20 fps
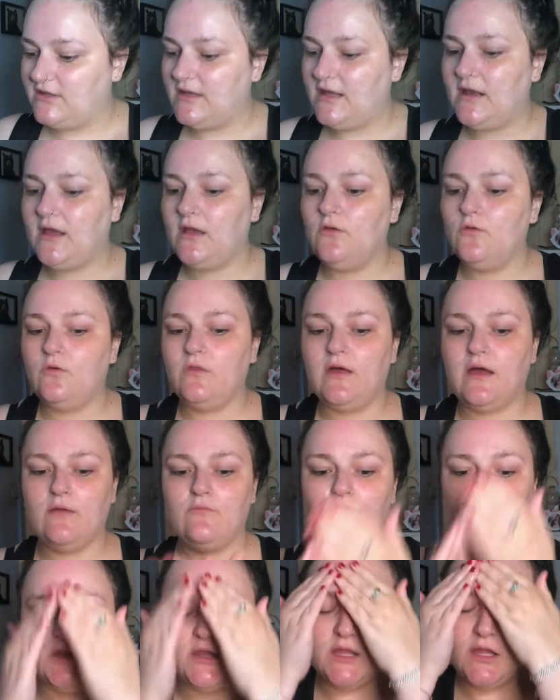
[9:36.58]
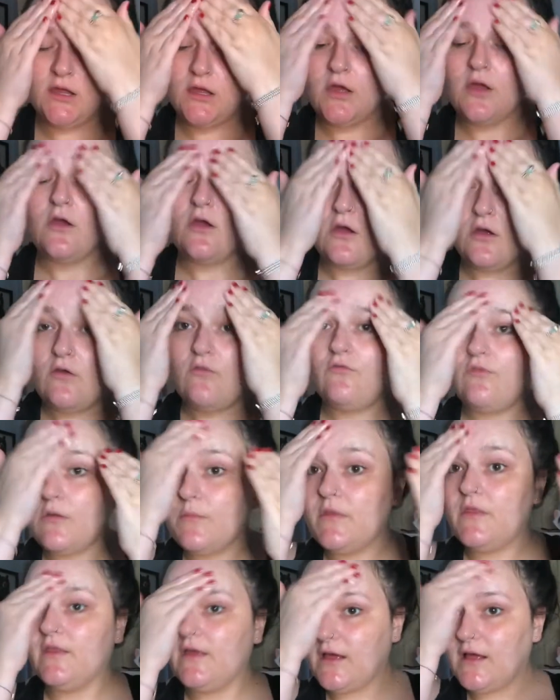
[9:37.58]
then I know that I'm really
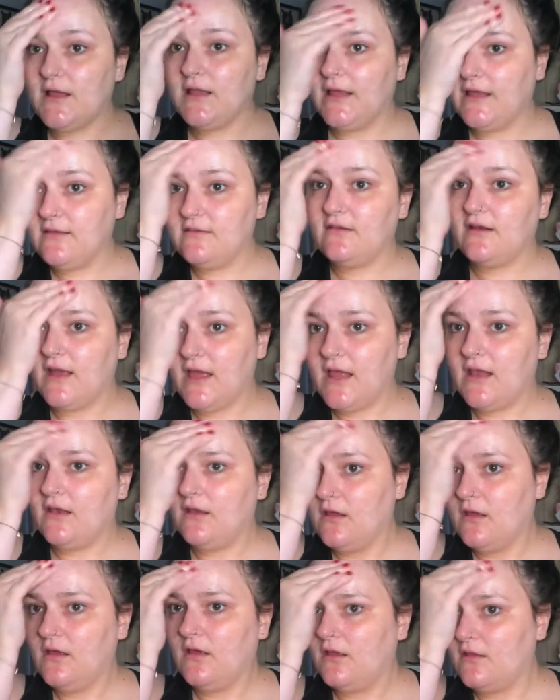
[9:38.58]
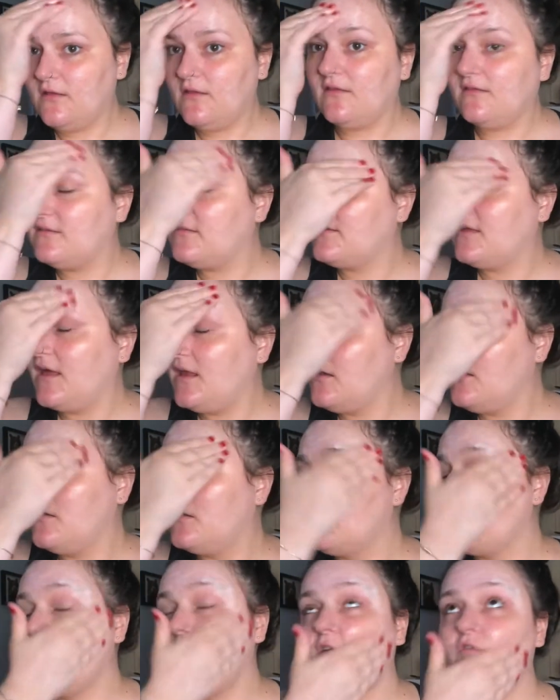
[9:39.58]
rubbing that cleanser in to the skin.
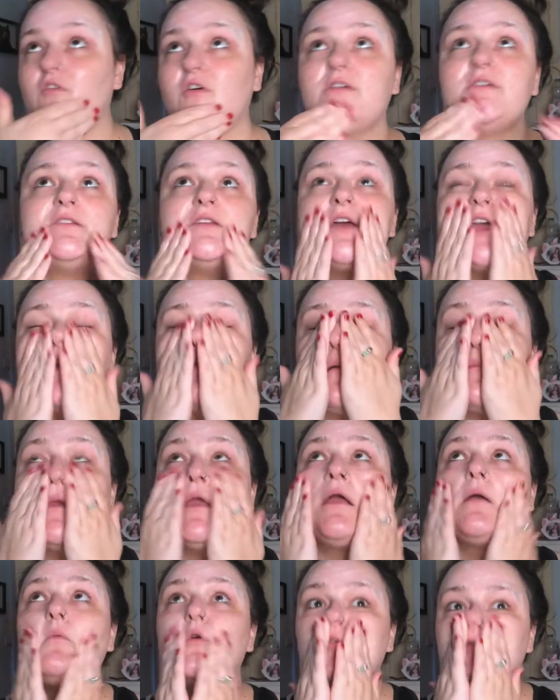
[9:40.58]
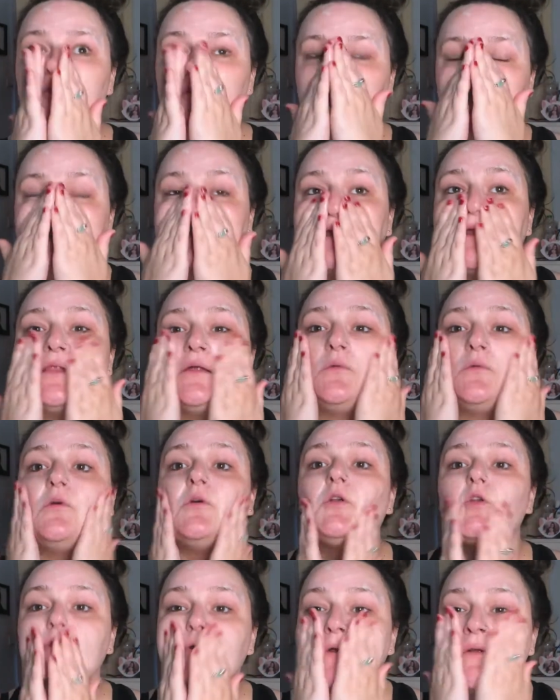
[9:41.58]
I've already taken my makeup off with micellar
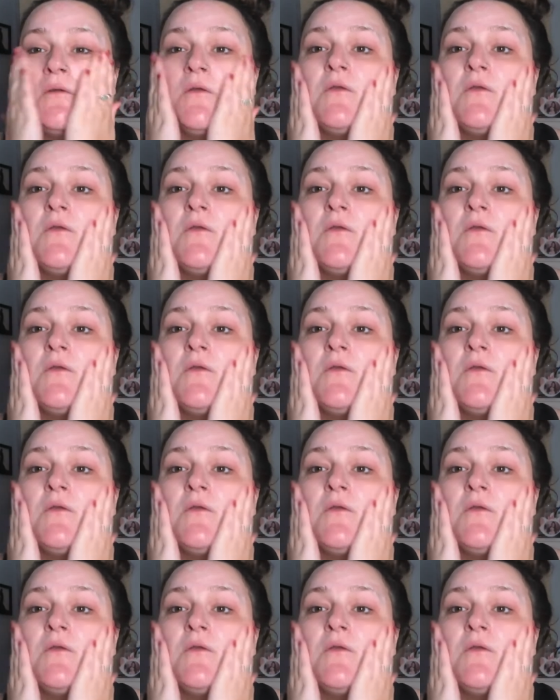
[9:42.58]
water,